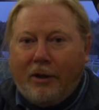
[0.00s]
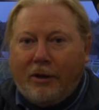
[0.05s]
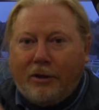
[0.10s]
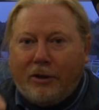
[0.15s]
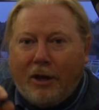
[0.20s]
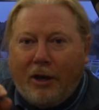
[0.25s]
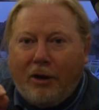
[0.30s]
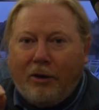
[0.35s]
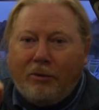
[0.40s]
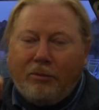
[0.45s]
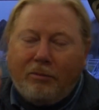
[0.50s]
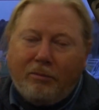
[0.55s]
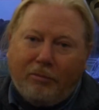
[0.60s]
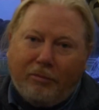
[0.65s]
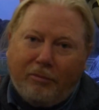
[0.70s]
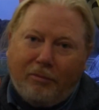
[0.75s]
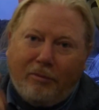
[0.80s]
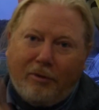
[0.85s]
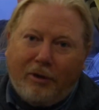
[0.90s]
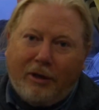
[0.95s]
So
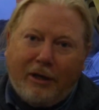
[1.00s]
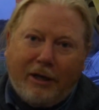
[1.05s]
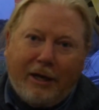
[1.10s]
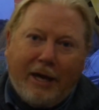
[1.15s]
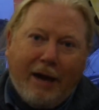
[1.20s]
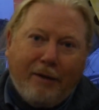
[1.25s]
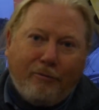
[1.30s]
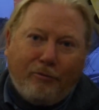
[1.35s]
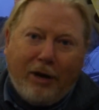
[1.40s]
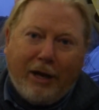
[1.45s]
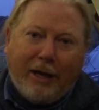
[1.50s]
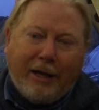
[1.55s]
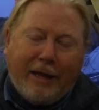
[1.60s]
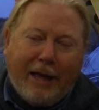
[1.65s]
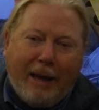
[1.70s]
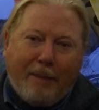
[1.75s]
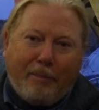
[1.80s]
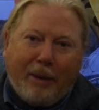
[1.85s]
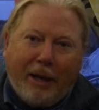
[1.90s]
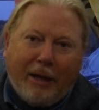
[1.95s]
get ringing
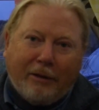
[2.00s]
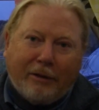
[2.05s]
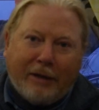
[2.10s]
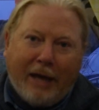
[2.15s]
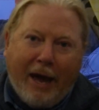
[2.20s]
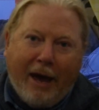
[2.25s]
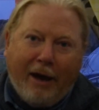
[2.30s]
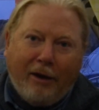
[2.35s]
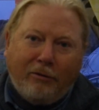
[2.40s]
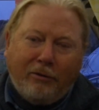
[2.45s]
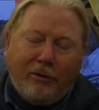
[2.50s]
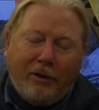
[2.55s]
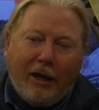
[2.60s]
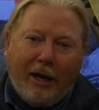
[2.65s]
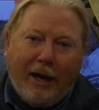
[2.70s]
that bell now,